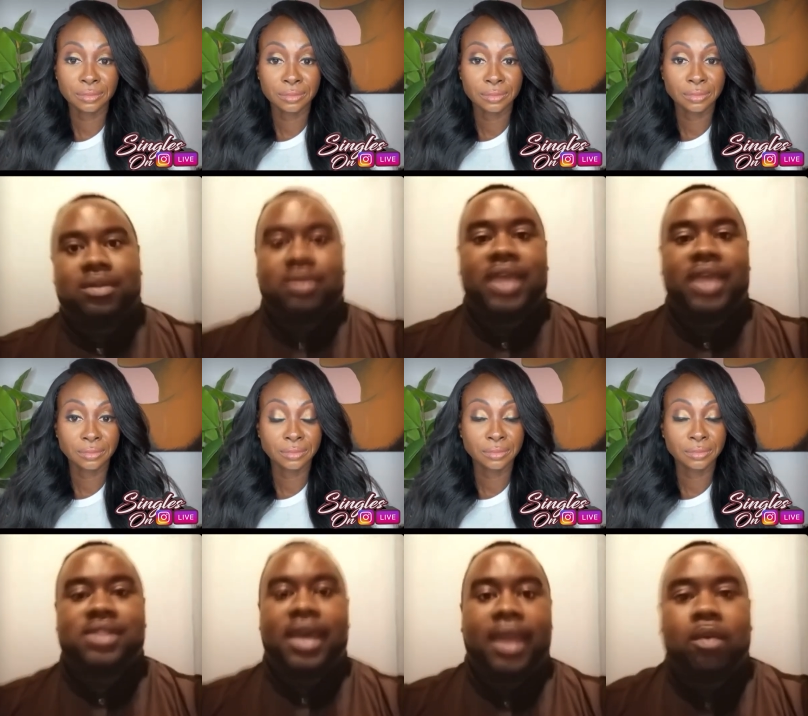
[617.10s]
Speaker 1: they say
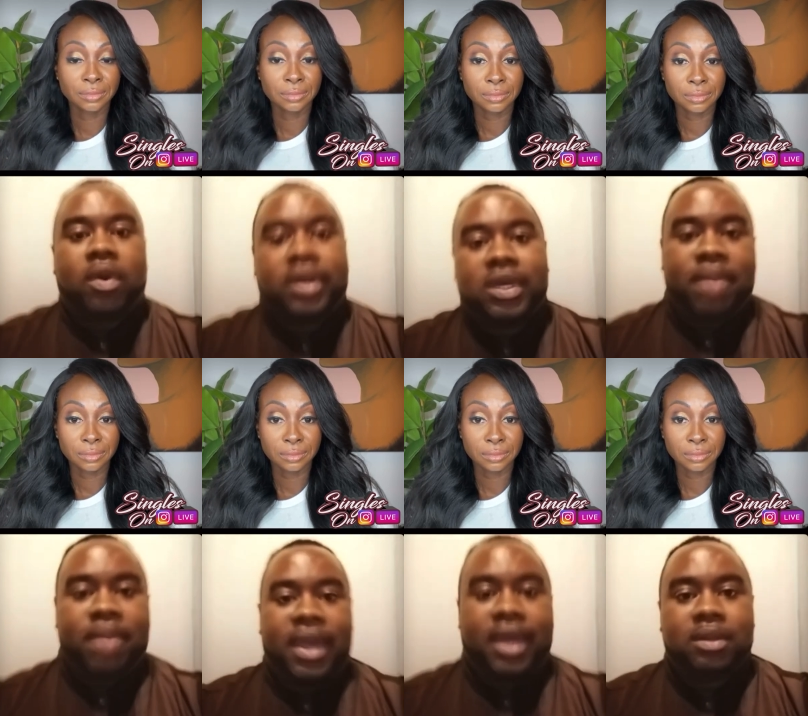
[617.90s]
they want a good
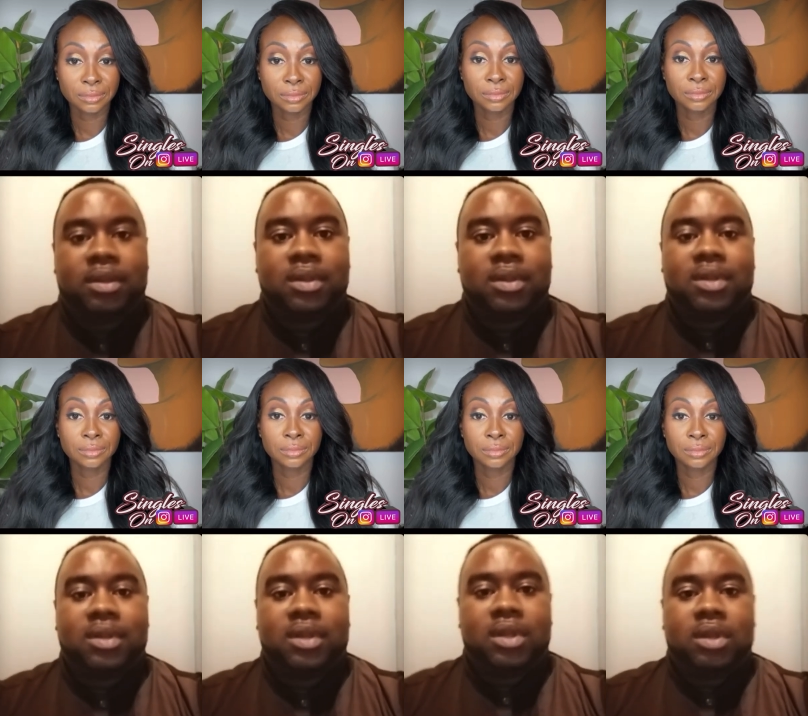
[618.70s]
man
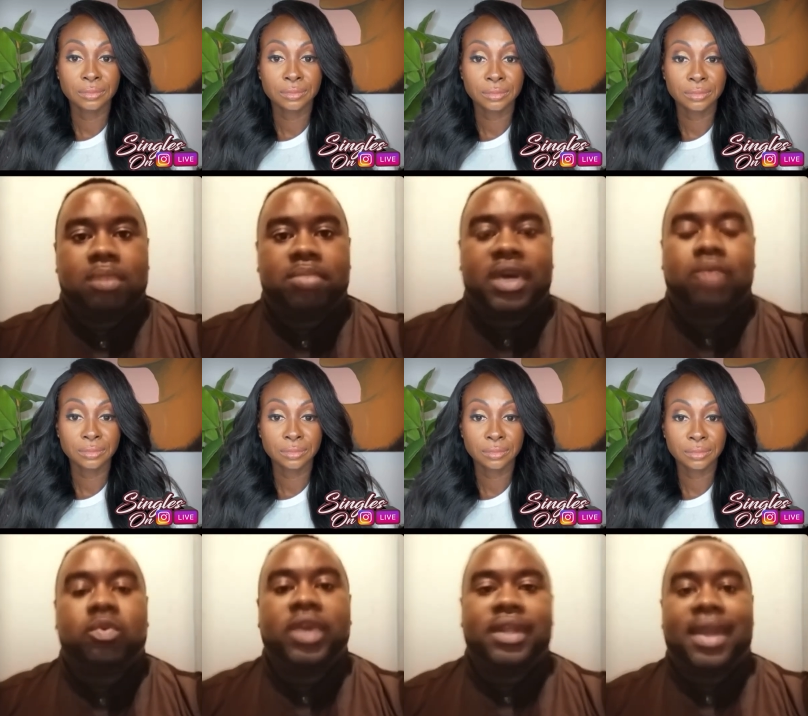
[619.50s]
but
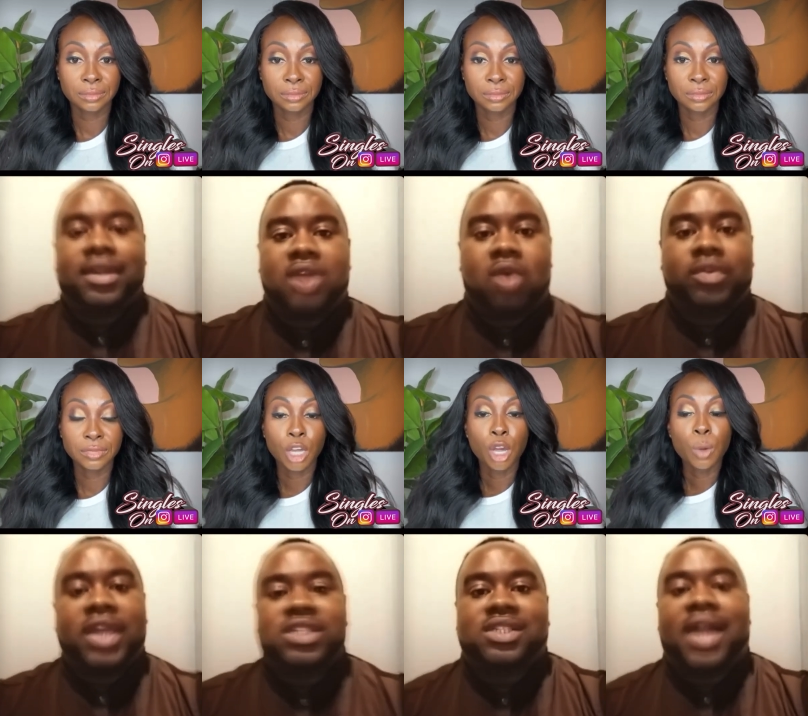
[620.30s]
really they don't. They
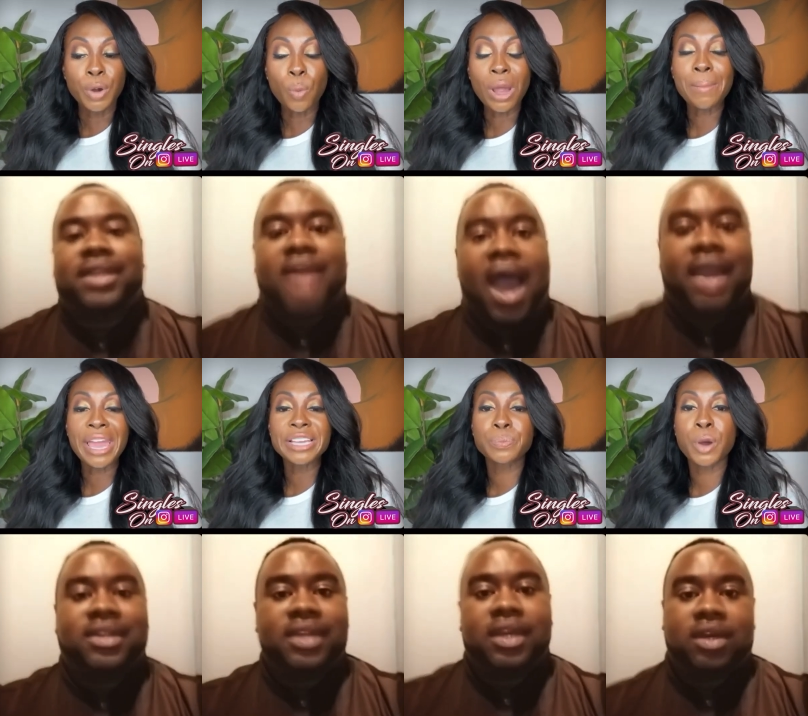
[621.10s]
just like the
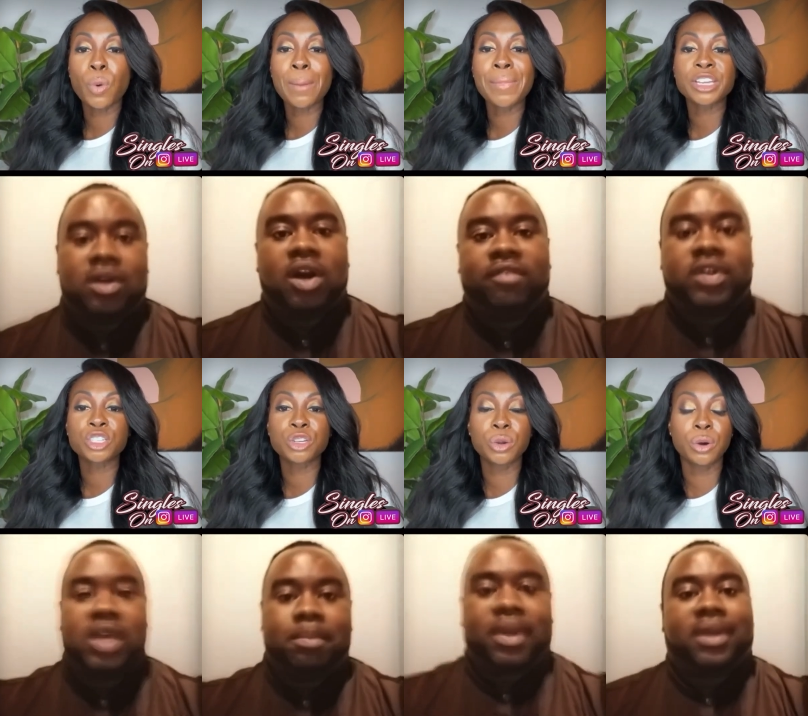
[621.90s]
idea you, of a good you,
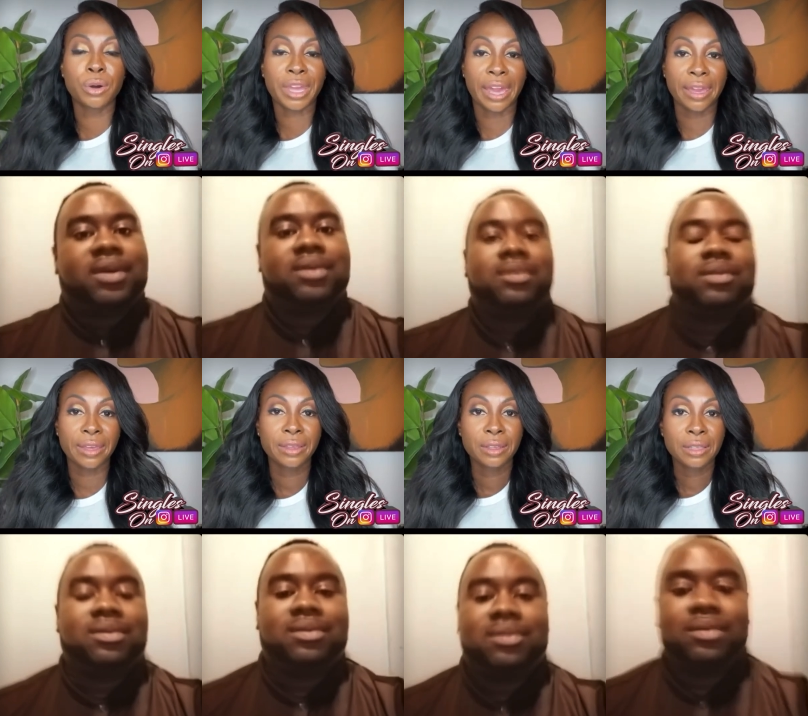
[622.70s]
man.
Speaker 2: Okay.
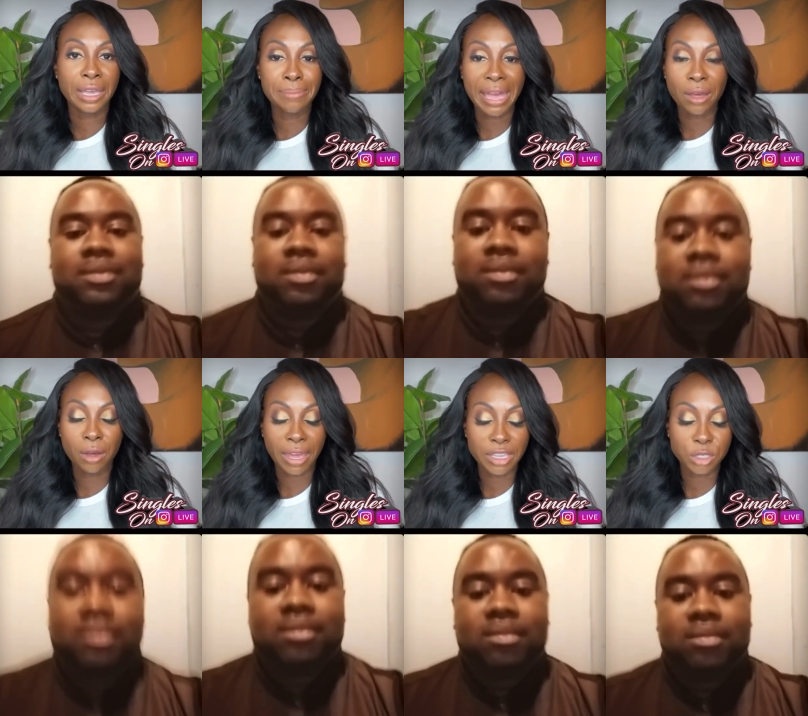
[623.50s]
And that
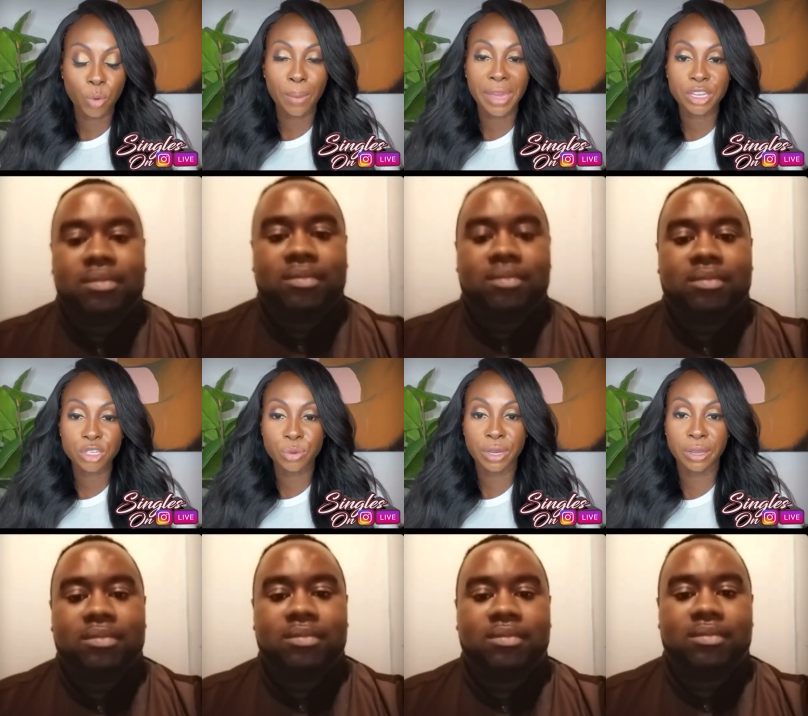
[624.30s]
okay, so what makes you
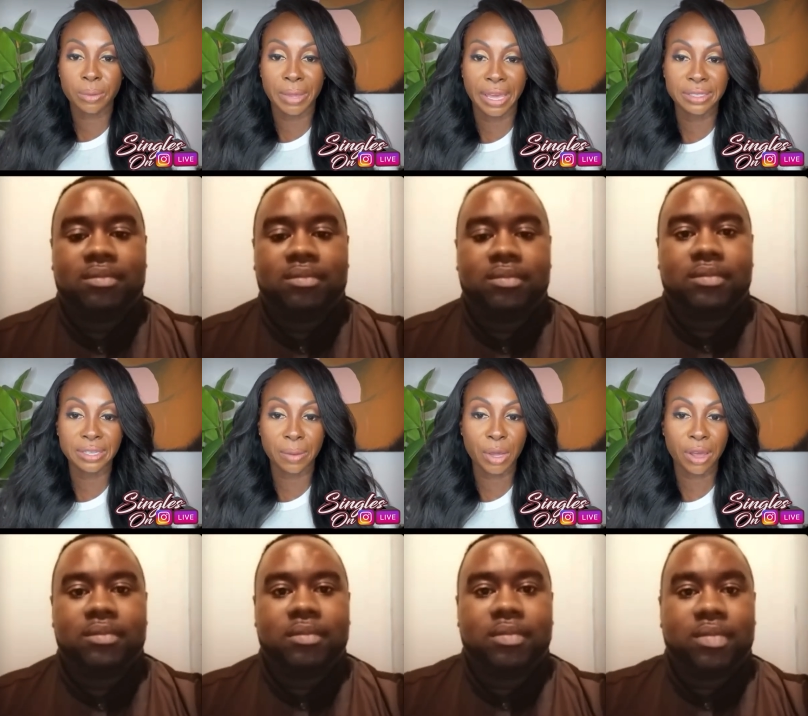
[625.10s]
a good man? Tell
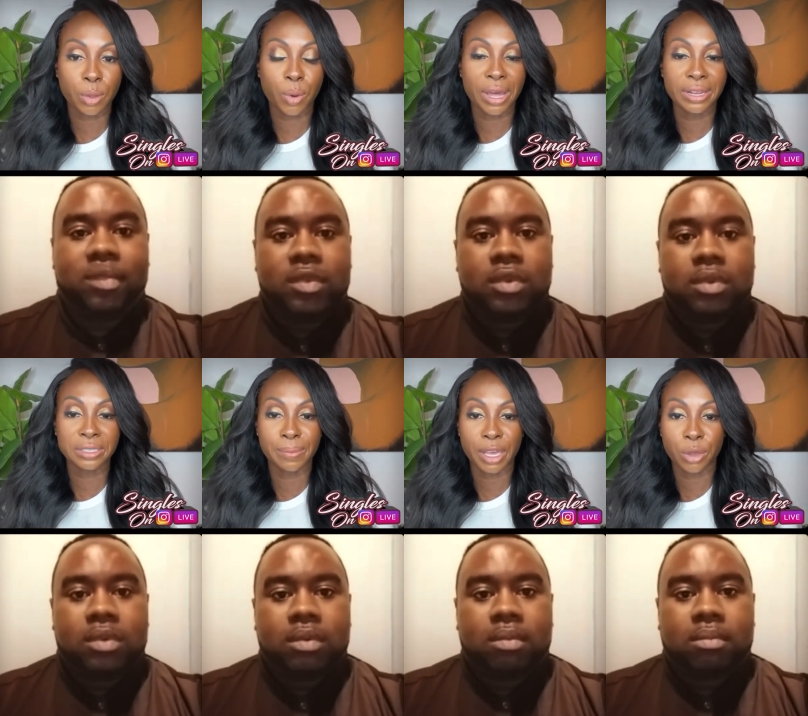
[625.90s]
me all the qualities that
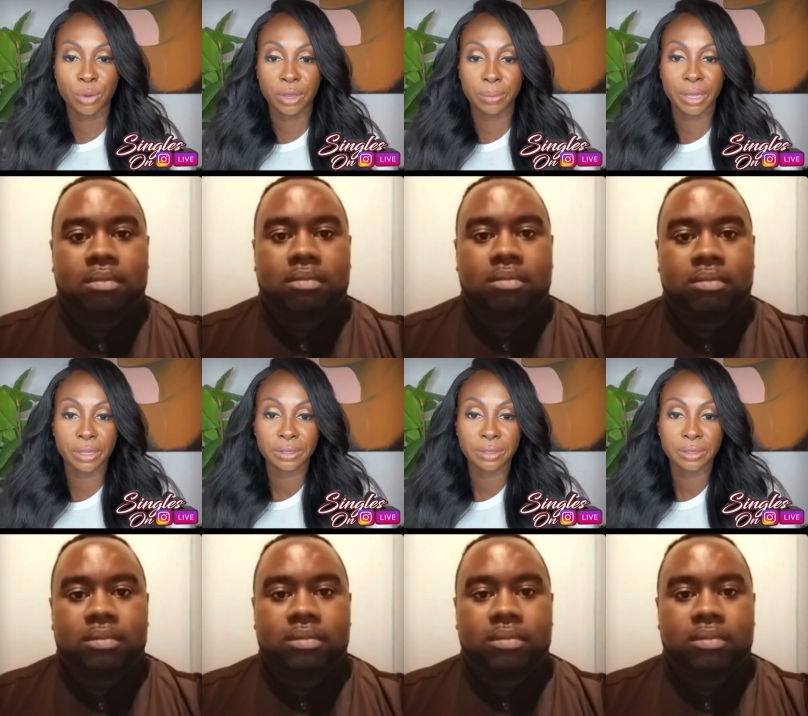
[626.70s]
make you a good man.